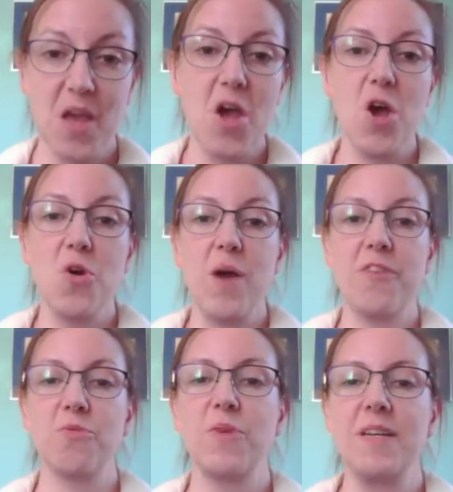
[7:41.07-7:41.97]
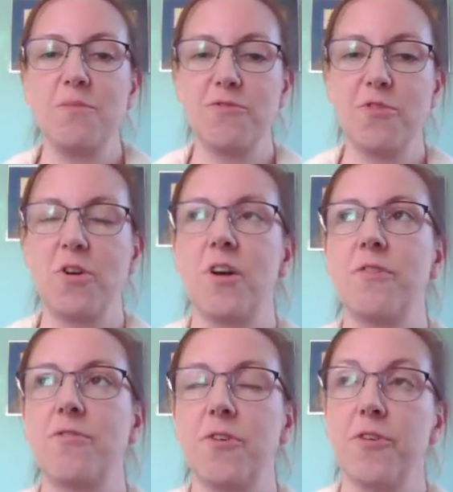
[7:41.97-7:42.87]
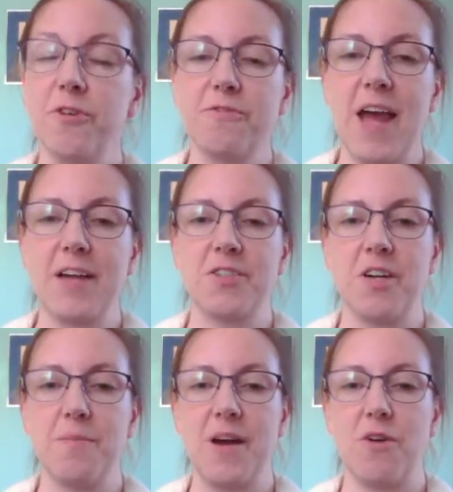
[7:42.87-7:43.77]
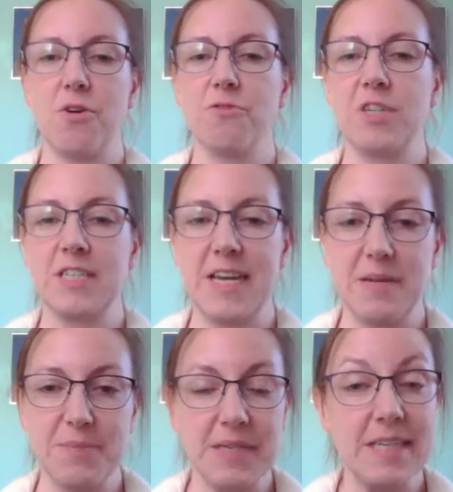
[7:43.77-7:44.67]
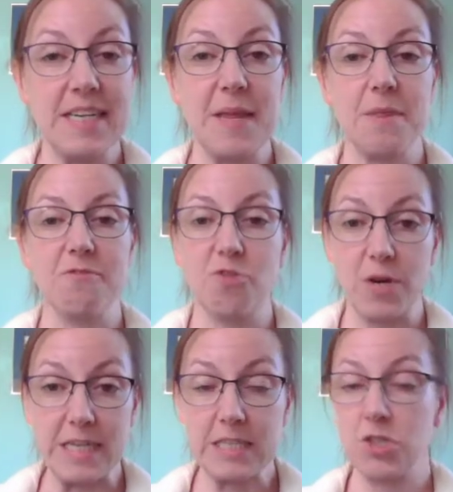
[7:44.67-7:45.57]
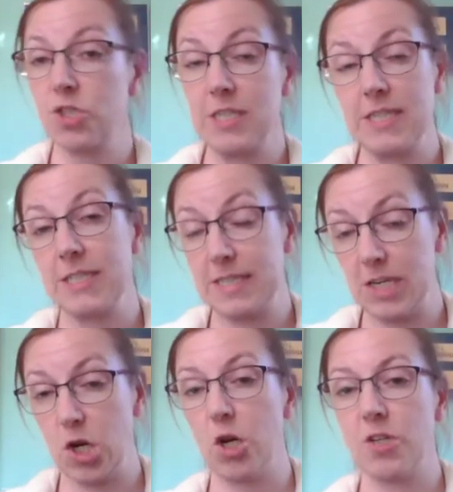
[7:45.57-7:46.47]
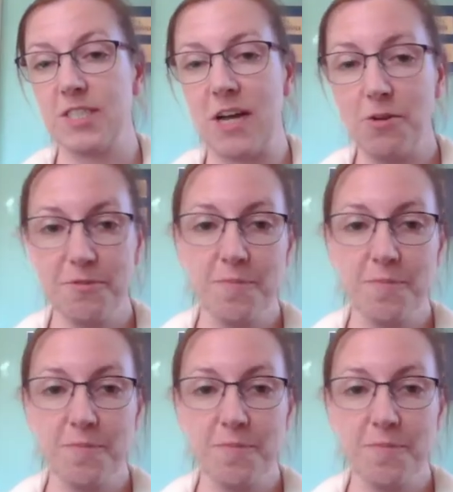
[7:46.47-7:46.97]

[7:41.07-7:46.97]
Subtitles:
who has written before for Third Factor about overexcitability in the voice. She is a singer herself.